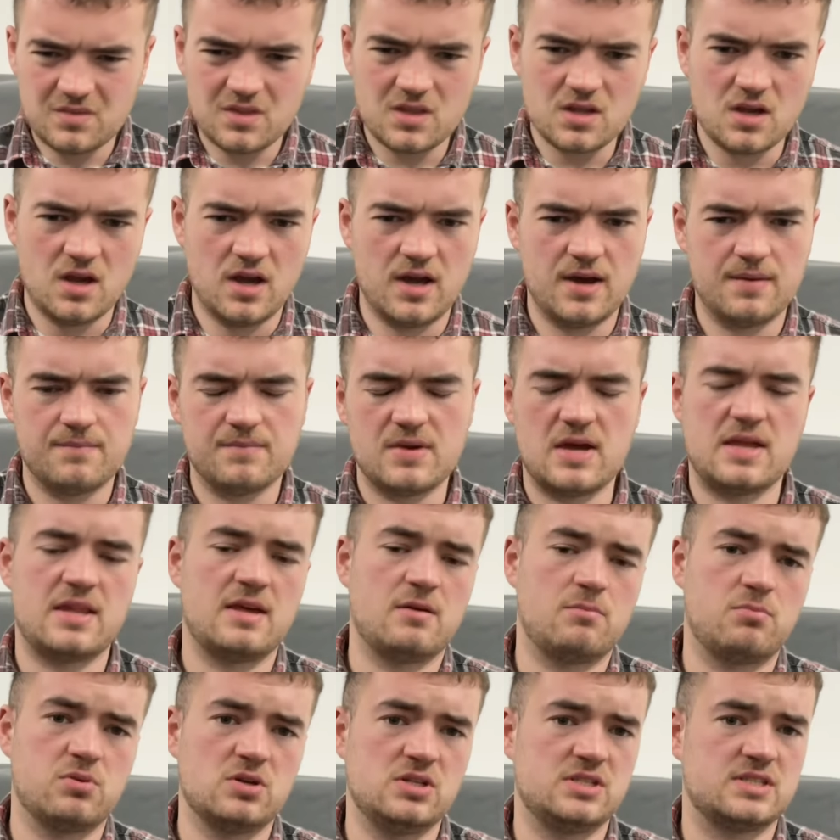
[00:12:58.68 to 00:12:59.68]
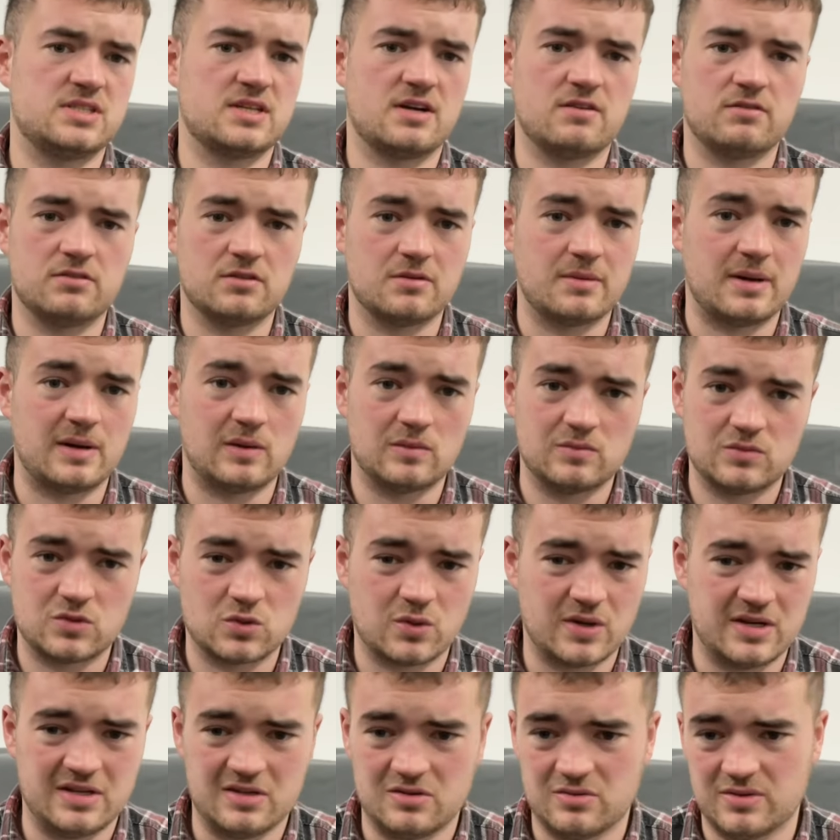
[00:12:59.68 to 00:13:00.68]
And they'll probably sell for about
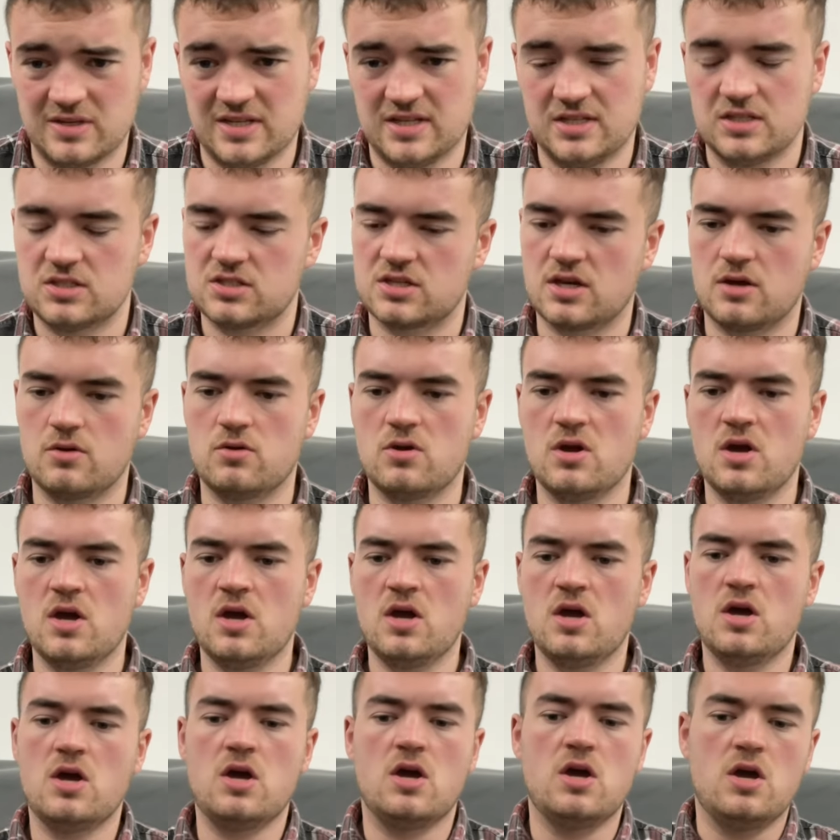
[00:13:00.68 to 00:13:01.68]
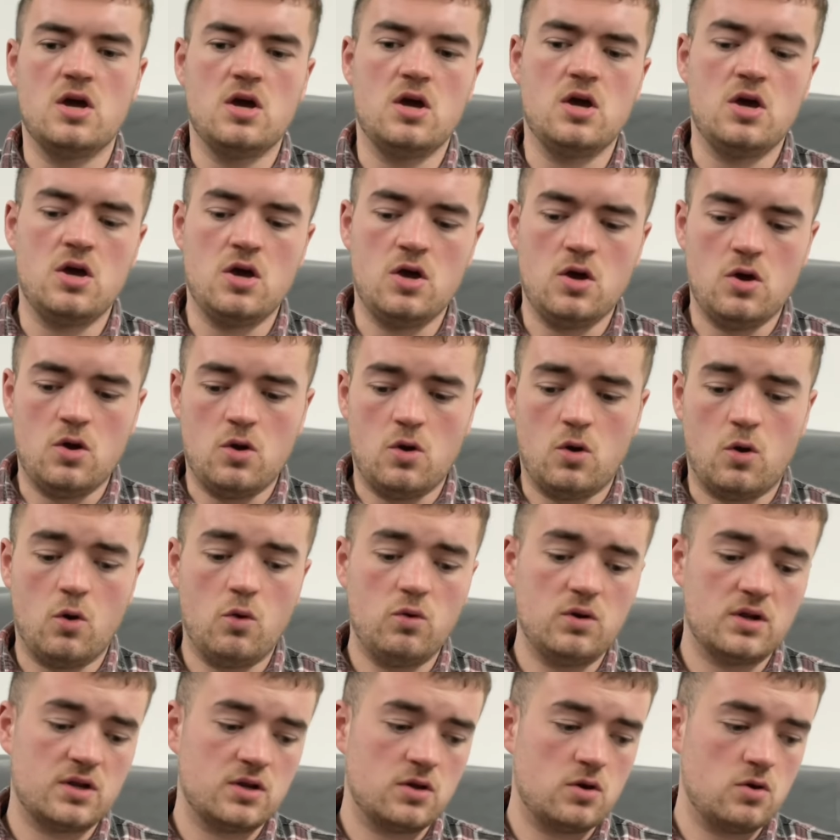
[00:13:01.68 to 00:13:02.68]
20 quid each. So all
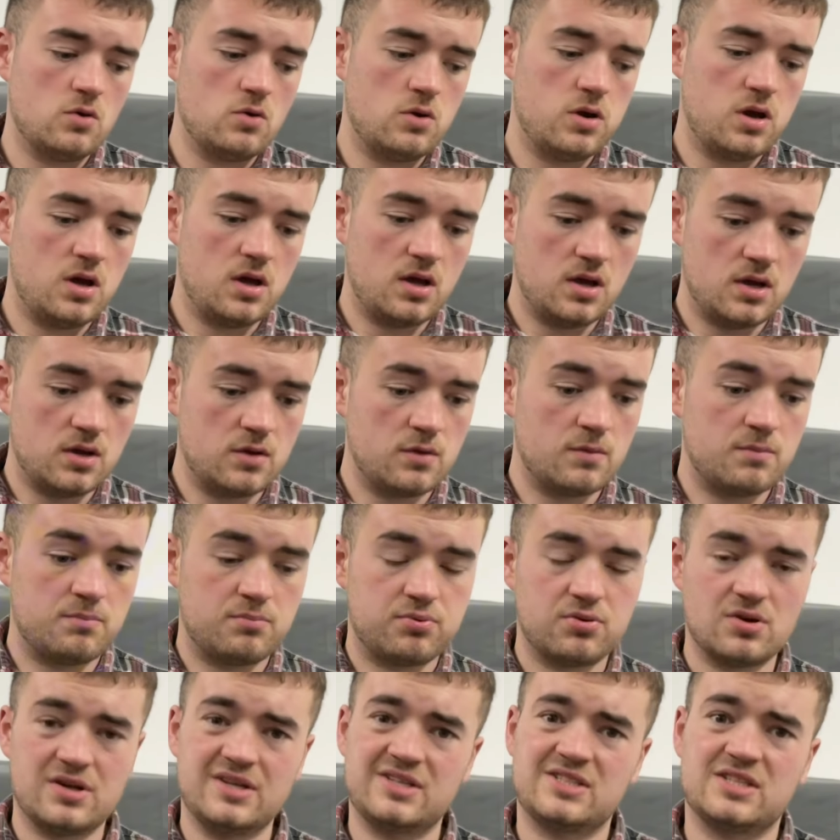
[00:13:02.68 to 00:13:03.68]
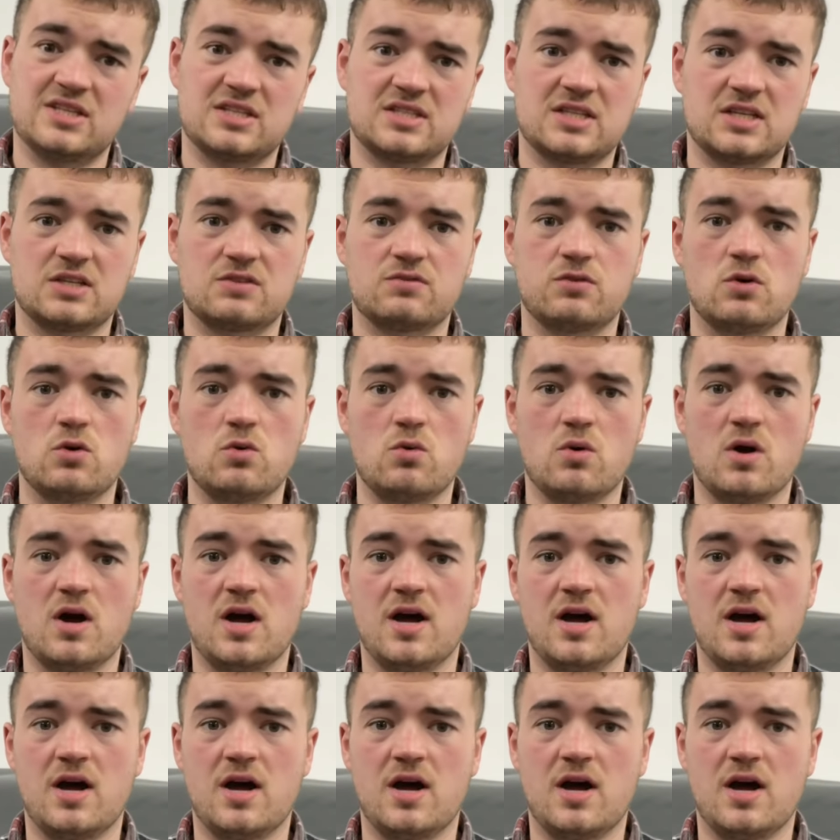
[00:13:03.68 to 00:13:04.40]
in all, pretty successful.